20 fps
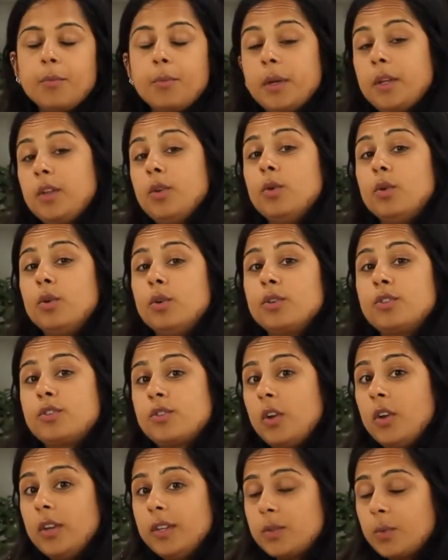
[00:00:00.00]
But your
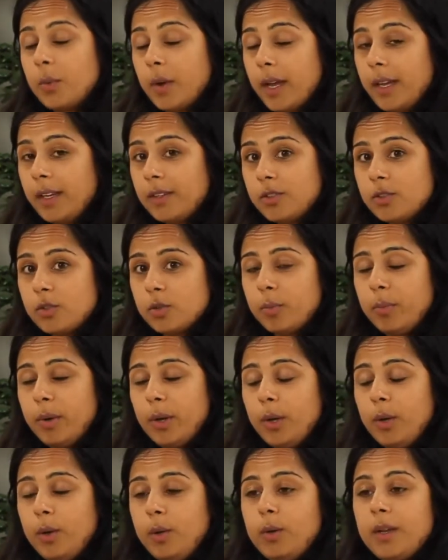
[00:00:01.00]
solid waste, your
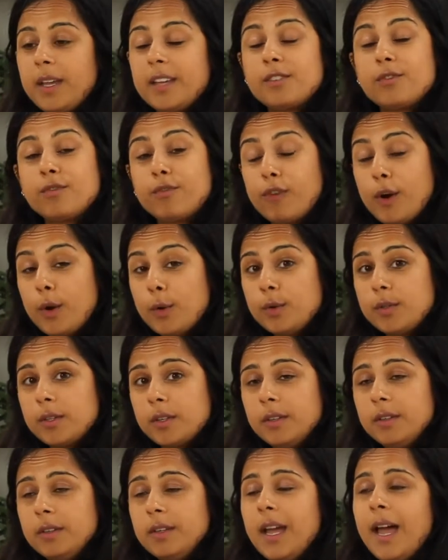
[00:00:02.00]
poo, gets
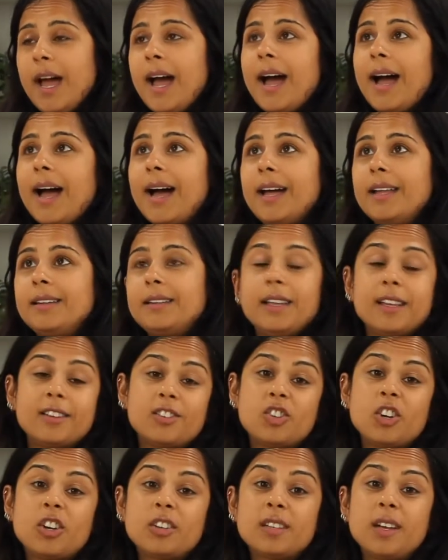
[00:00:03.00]
frozen and
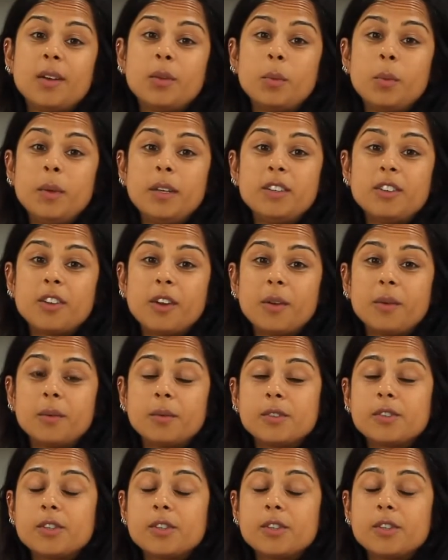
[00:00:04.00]
gets chucked out the window.